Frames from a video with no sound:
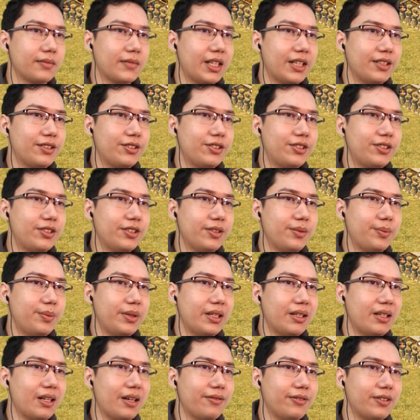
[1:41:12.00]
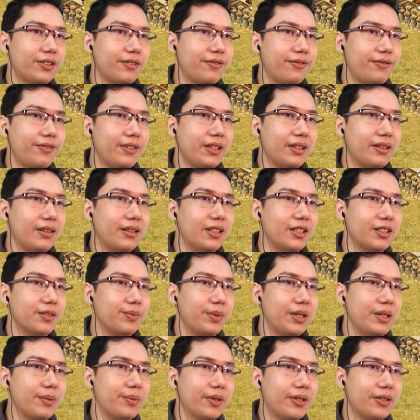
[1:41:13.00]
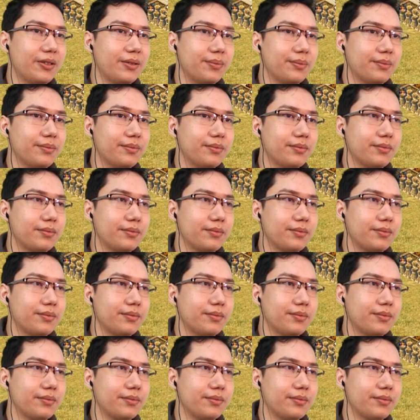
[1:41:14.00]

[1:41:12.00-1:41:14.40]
That should be enough to feed these people.